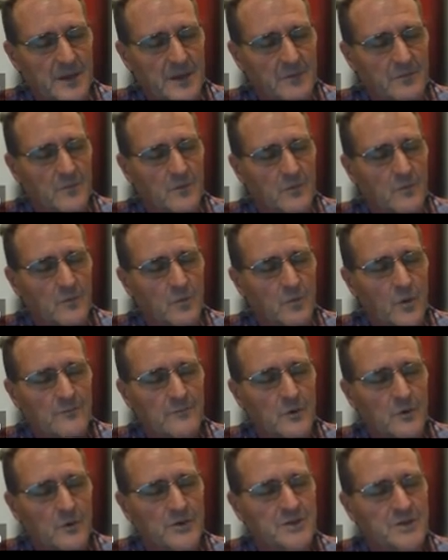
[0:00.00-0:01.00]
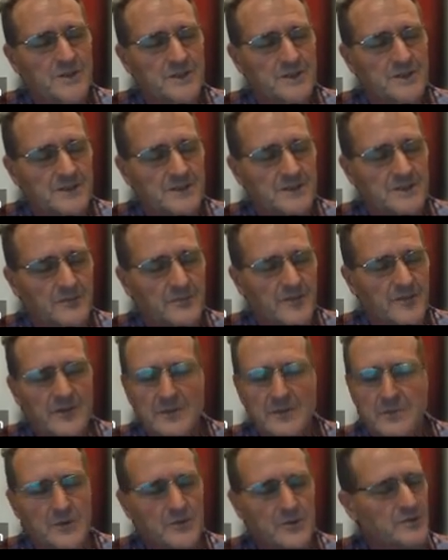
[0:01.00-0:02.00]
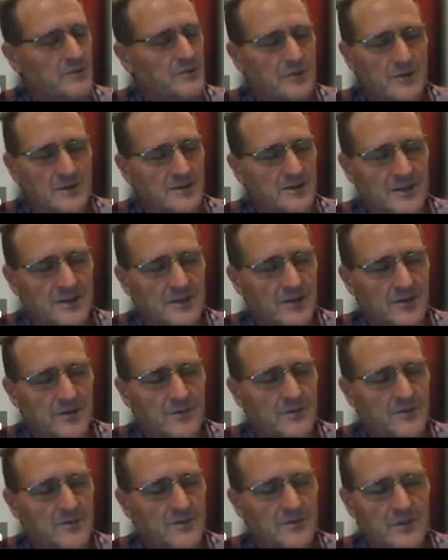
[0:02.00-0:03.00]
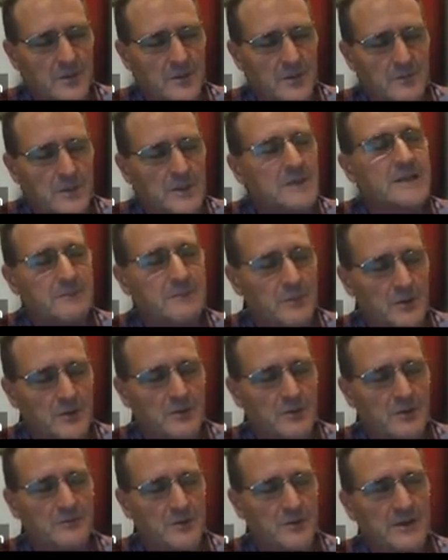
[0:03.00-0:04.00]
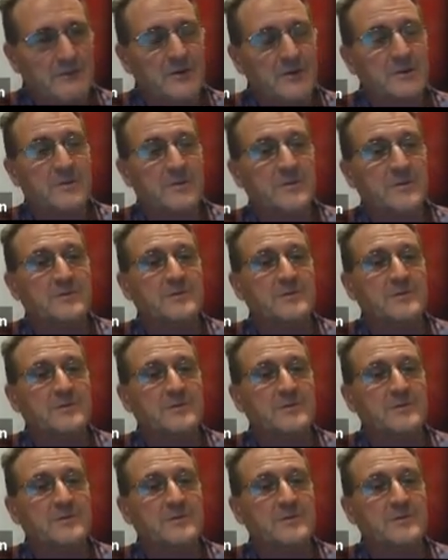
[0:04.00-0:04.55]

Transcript: have been whitewashed and very beautiful. You know, from a building point of view, they're very